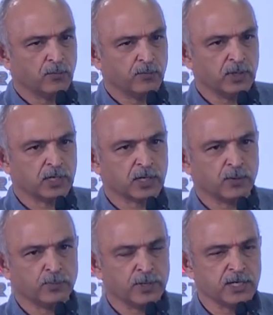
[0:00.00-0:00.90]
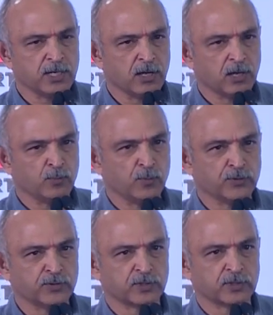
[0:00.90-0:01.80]
We are completing
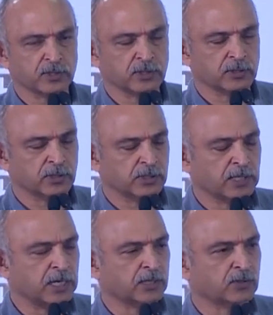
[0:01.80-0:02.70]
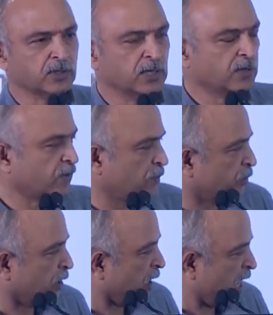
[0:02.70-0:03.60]
almost uh, entire thing except
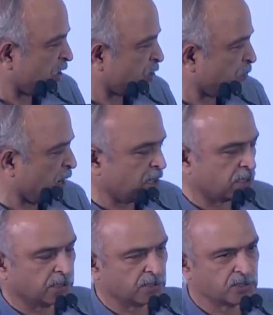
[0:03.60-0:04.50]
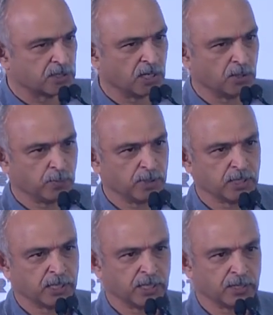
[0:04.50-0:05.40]
the last part, that is J N P T
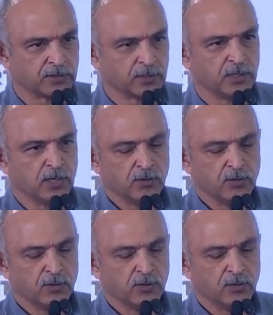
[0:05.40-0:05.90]
connection,